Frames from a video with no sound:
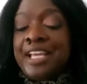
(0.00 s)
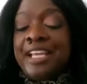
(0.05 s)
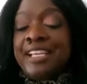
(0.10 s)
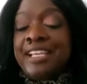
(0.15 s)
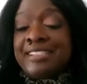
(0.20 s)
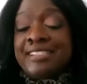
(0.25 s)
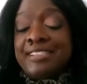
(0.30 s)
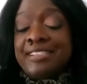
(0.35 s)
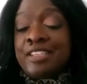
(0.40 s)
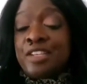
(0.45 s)

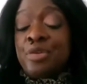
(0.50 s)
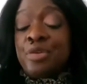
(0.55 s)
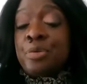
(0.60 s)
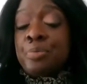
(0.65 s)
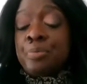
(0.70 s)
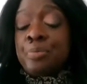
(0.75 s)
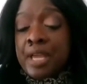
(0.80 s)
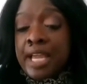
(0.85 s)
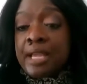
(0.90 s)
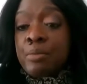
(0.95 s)

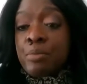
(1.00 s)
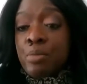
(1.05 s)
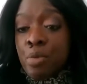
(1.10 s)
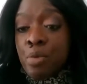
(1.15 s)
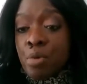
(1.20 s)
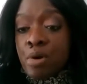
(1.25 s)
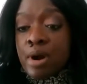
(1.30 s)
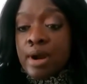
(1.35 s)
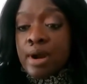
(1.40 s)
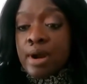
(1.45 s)
you're paying
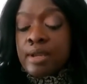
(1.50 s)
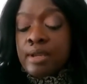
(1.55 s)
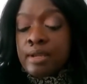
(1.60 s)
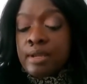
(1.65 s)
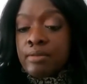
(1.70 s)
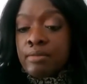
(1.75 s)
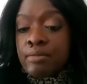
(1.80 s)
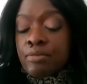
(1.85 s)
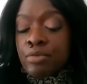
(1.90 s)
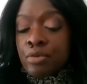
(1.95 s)
more
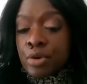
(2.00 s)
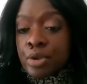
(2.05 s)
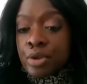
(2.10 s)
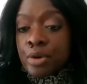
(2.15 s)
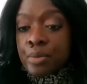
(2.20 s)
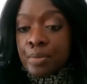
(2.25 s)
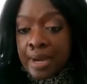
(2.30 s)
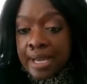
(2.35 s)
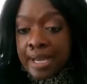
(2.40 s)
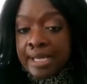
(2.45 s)
for
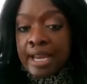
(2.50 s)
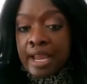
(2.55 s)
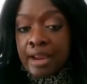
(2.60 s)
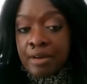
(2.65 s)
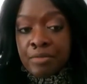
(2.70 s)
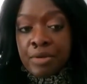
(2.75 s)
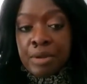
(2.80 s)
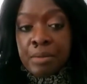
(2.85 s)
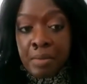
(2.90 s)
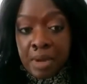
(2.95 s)
your rate
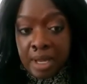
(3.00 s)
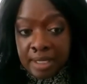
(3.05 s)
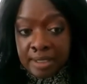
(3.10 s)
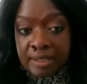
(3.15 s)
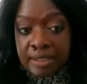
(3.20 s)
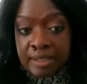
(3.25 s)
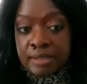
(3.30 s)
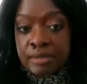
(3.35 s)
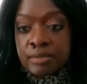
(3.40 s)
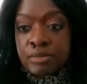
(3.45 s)
every
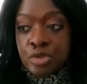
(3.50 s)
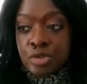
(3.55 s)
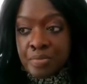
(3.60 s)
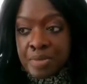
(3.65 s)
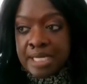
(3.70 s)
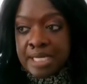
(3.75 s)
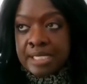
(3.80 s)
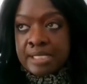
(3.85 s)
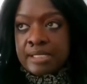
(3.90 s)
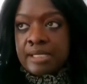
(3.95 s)
month
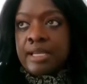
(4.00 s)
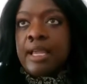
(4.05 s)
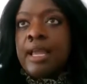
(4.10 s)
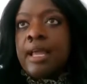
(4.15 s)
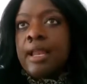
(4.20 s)
tremendously.